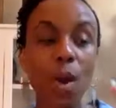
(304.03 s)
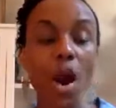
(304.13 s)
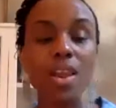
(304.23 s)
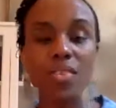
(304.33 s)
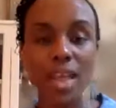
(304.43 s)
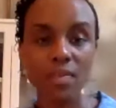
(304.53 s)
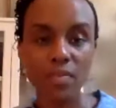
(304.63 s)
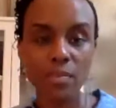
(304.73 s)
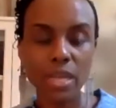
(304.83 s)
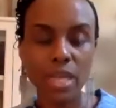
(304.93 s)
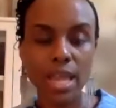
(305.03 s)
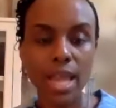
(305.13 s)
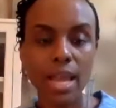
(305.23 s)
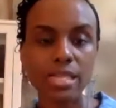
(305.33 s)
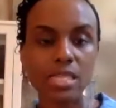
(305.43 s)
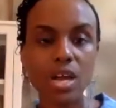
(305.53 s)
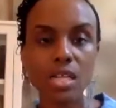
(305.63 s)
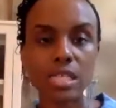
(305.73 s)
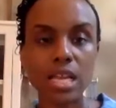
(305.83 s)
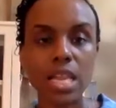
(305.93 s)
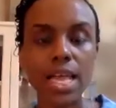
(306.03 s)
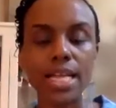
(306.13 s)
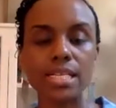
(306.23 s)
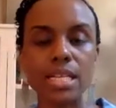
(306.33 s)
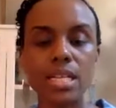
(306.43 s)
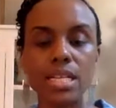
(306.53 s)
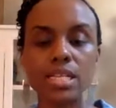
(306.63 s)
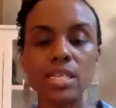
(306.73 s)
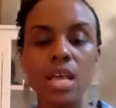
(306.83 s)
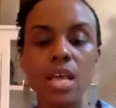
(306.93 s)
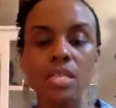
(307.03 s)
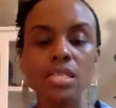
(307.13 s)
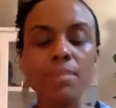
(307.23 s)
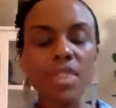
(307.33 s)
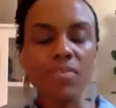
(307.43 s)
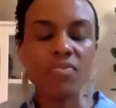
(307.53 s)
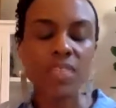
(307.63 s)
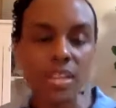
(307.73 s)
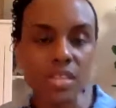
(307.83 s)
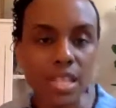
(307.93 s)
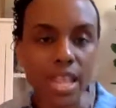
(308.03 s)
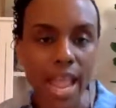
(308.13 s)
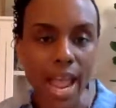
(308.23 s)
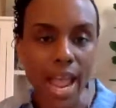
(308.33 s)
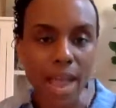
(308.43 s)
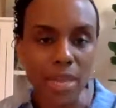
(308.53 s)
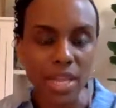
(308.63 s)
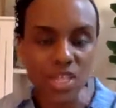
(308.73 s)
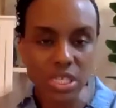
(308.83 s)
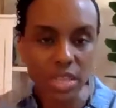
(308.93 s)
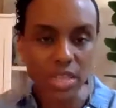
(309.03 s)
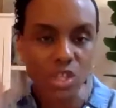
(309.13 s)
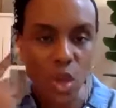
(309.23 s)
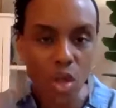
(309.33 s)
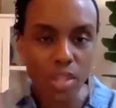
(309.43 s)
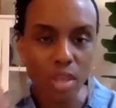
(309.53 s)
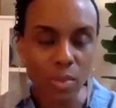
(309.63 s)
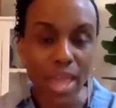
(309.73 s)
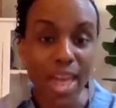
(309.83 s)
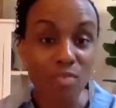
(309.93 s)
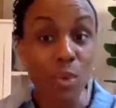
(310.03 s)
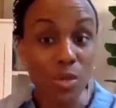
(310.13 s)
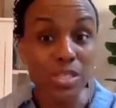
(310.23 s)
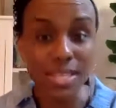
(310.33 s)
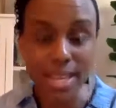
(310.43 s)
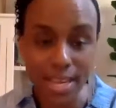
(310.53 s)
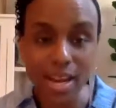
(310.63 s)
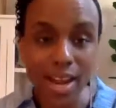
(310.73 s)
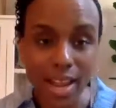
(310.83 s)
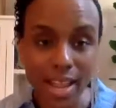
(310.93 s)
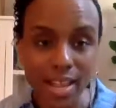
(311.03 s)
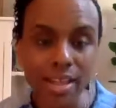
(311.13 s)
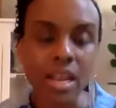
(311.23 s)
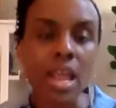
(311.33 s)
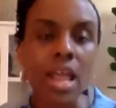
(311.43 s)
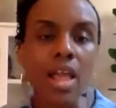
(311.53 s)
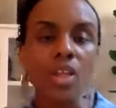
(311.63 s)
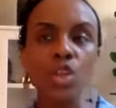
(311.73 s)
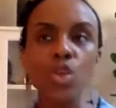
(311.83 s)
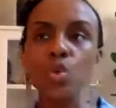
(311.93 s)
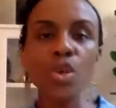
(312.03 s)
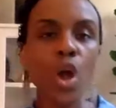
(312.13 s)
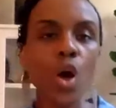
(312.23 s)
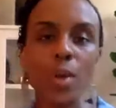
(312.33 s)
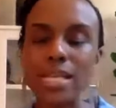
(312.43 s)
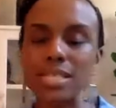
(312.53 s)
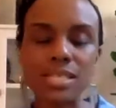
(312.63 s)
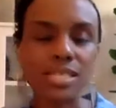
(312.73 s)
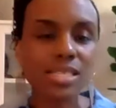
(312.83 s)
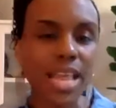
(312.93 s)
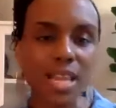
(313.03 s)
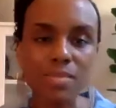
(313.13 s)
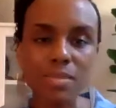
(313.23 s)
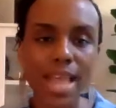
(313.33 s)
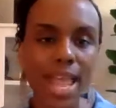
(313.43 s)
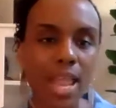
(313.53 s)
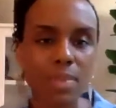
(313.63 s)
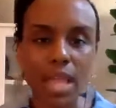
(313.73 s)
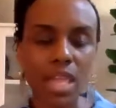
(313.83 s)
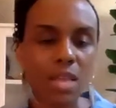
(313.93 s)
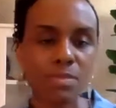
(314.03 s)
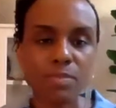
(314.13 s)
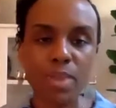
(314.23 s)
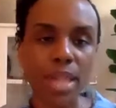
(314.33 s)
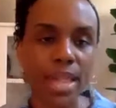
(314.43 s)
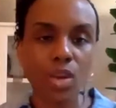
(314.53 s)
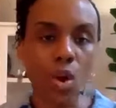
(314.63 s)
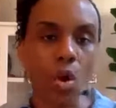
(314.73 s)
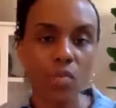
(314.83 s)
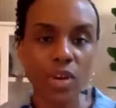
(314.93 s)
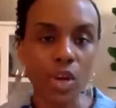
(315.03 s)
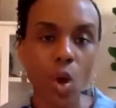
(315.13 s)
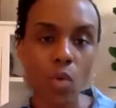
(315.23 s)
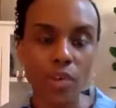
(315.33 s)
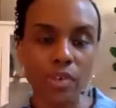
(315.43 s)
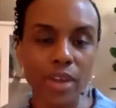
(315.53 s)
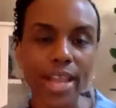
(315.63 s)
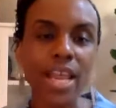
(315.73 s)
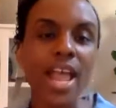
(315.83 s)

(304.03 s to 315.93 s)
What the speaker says: part of that for me, and as I talk to clients, it is some of the fears and the apprehensions and the talk that we have mostly in our head. It's the same tape that keeps playing over and over, right?